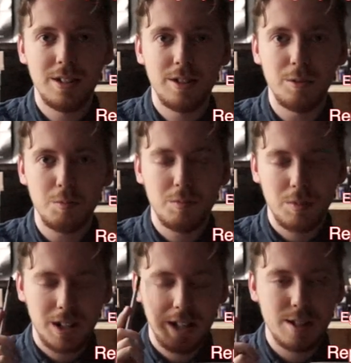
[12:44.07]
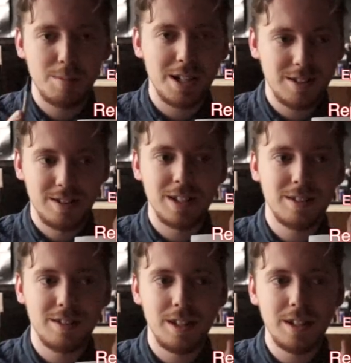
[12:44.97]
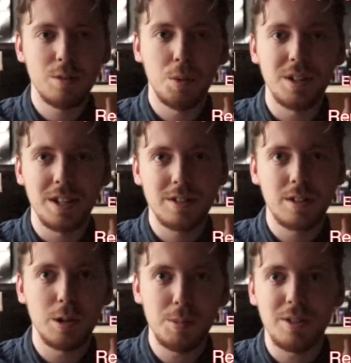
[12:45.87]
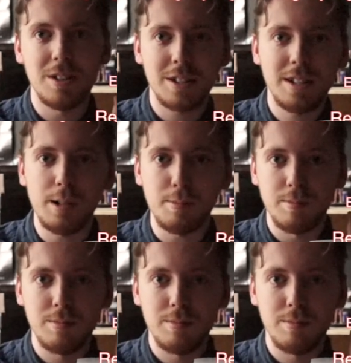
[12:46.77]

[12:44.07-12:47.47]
So, classmates, this is the one that's going to be on the exam.